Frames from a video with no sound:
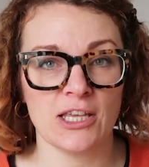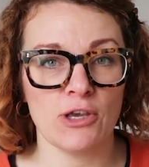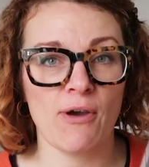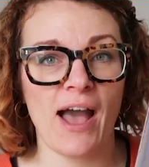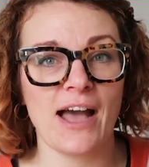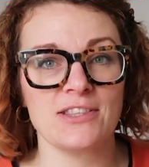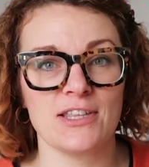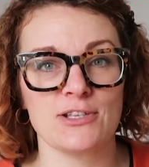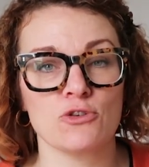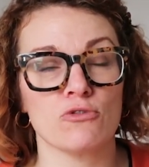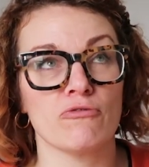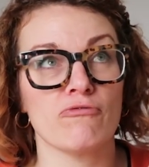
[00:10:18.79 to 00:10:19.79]
you had
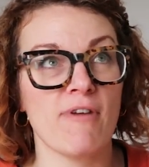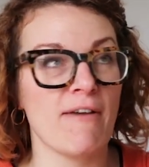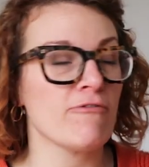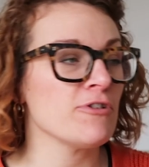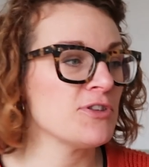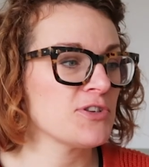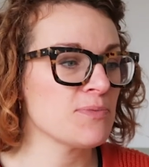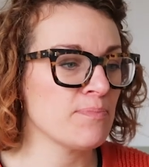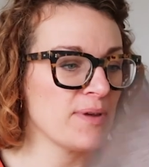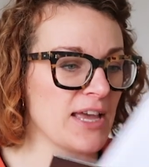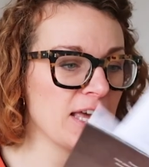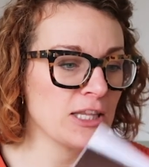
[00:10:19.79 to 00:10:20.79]
this sort of reference
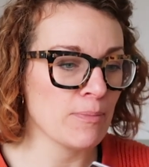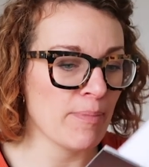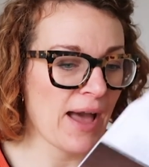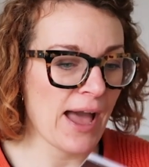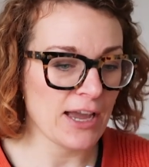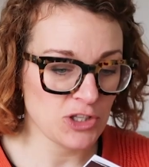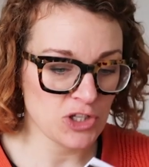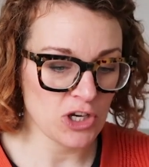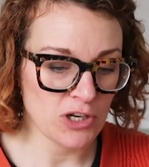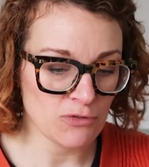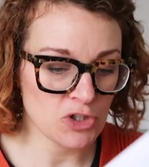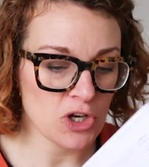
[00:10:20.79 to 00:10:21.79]
bit at the back to
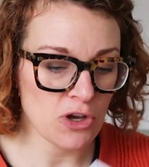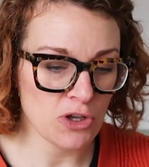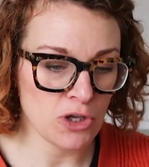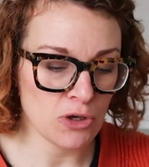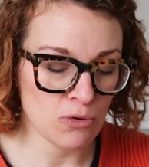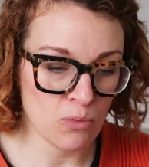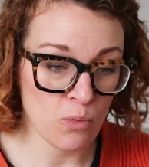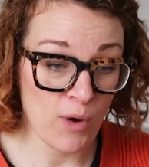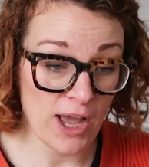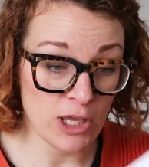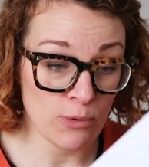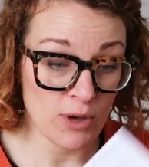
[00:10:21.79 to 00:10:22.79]
kind of show you
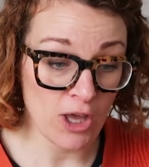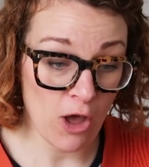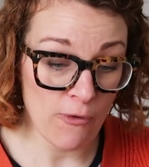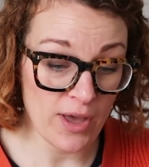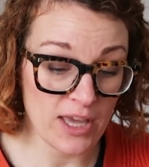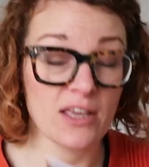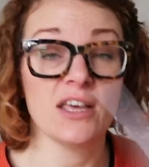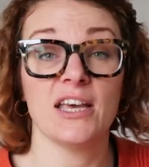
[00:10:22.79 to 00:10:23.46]
where you were going.